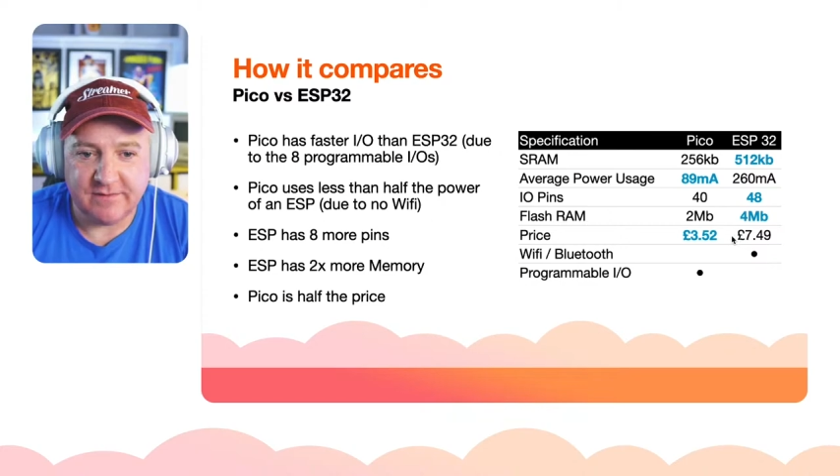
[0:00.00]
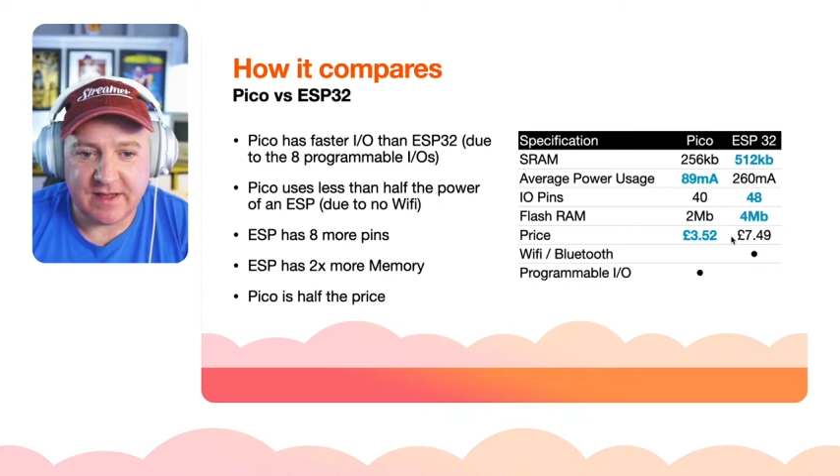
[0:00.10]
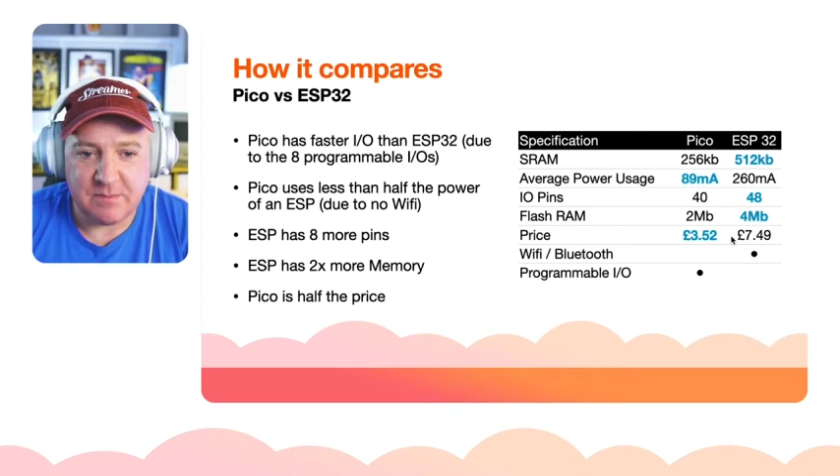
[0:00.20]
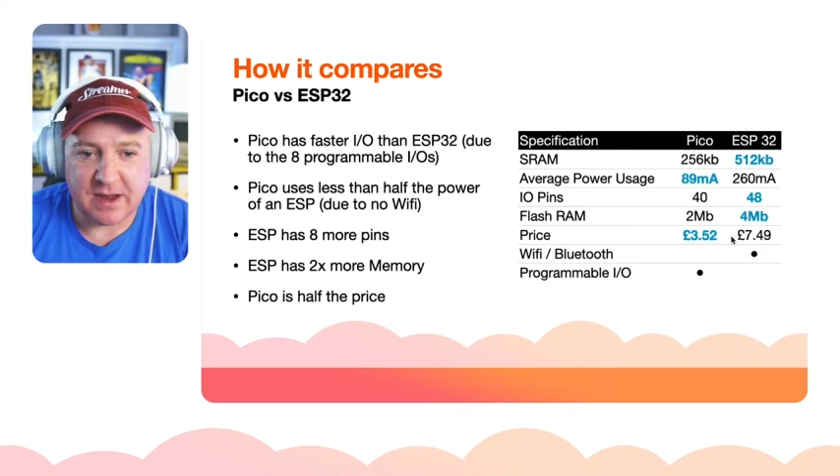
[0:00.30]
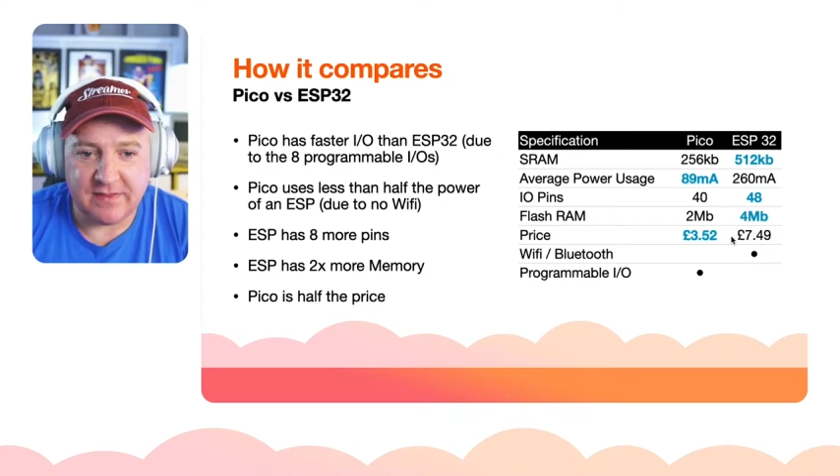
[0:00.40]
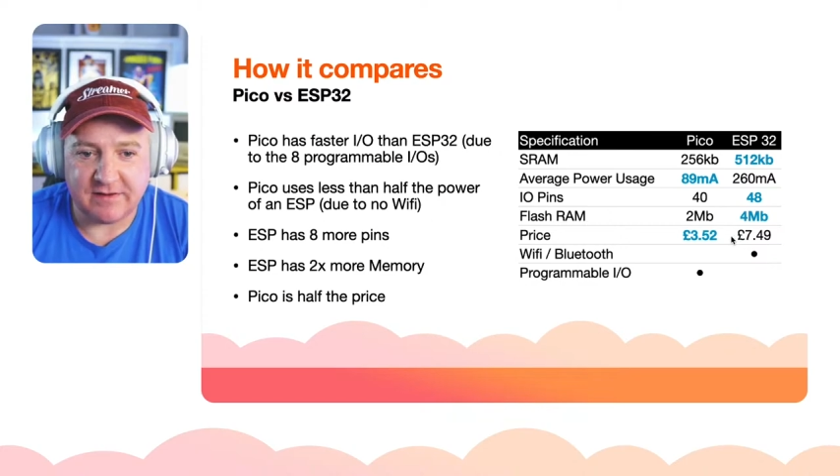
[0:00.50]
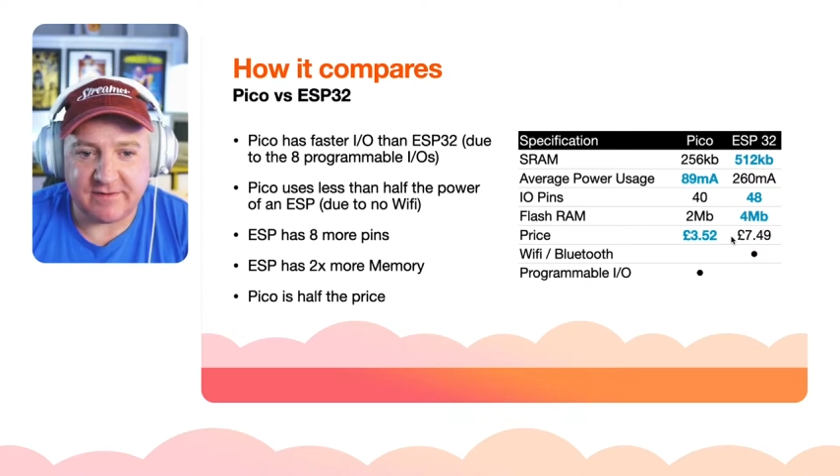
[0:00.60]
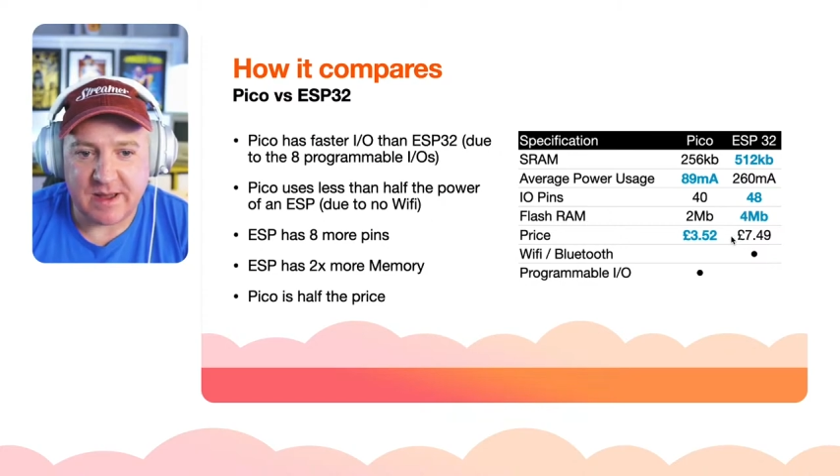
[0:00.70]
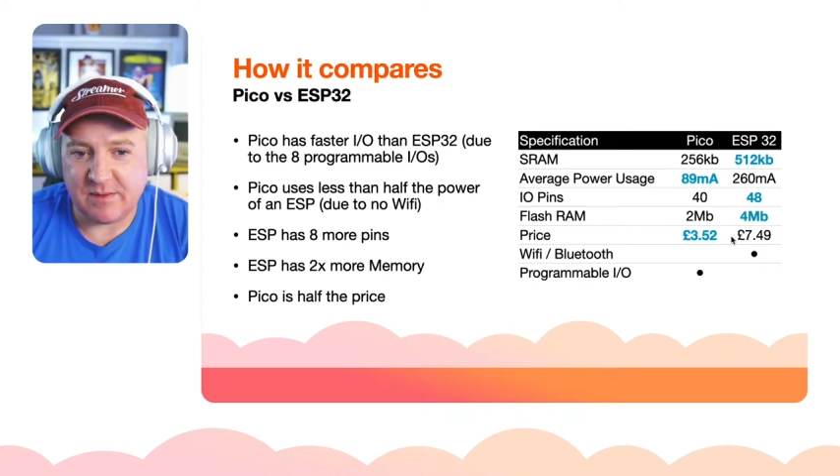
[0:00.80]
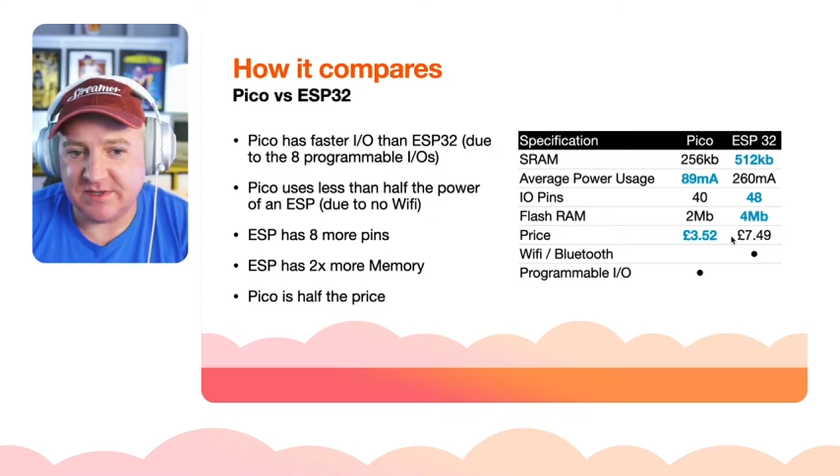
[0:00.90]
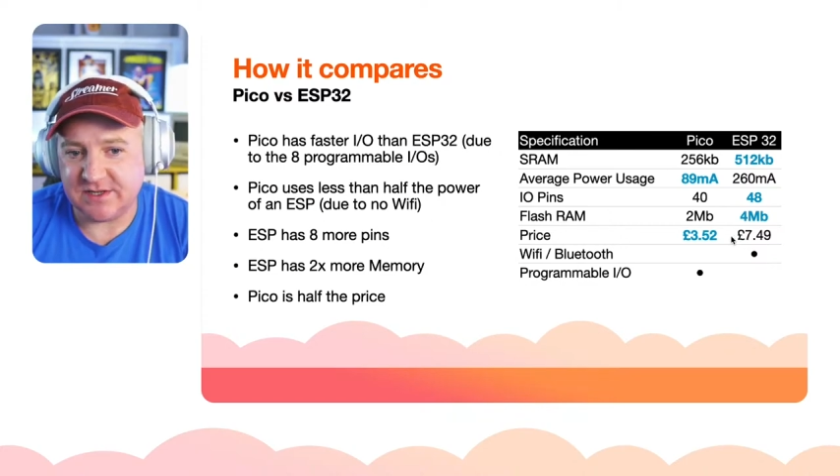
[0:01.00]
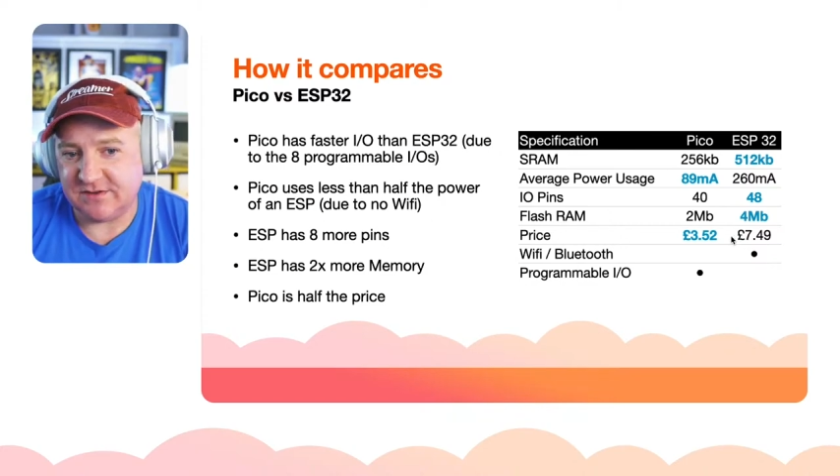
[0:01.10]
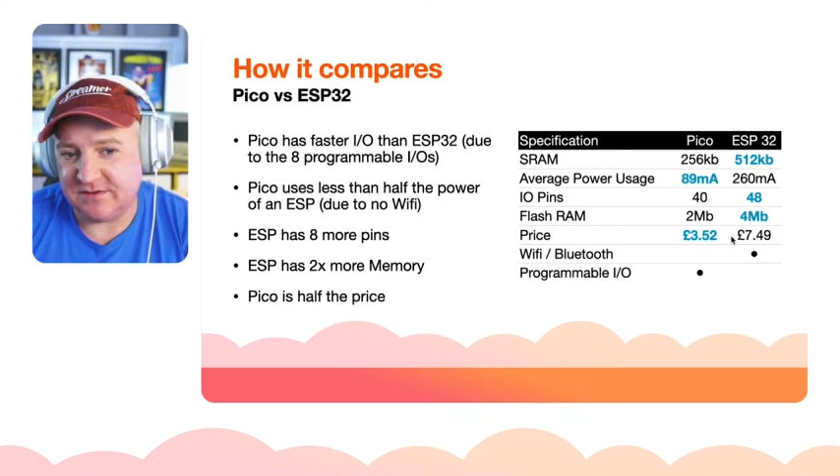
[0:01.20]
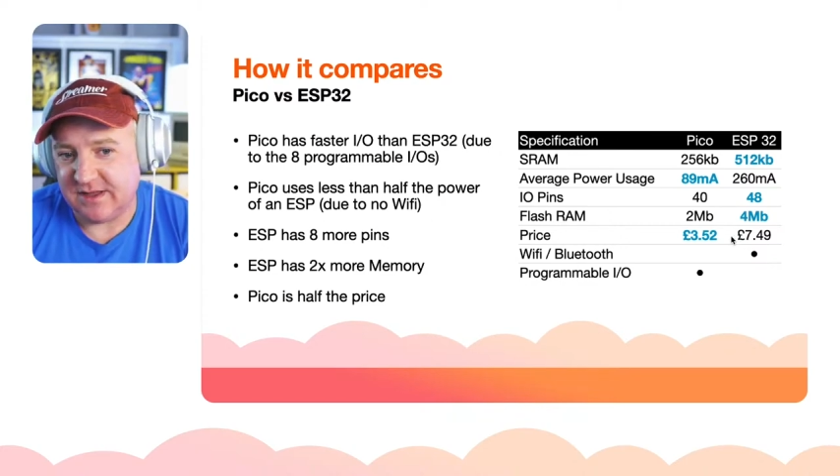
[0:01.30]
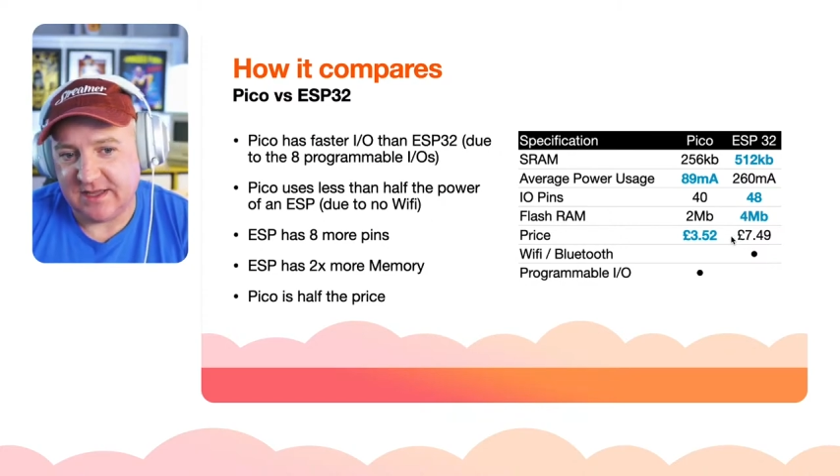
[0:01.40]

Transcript: I'm buying that from Amazon,